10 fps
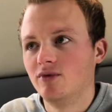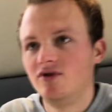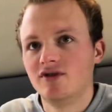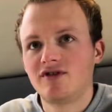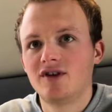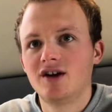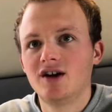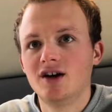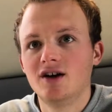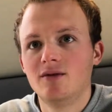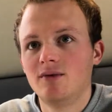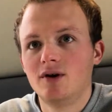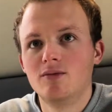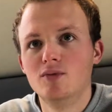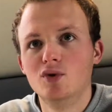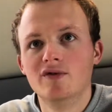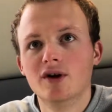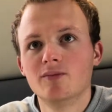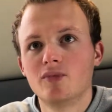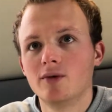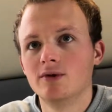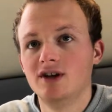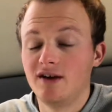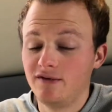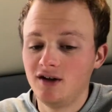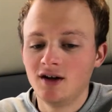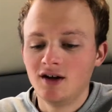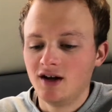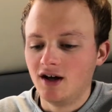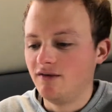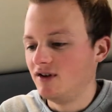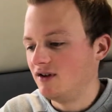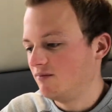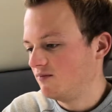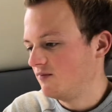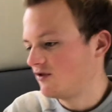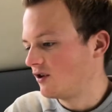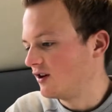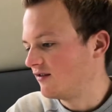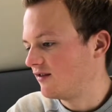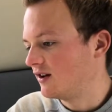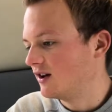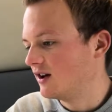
I would just well move on probably. If he starts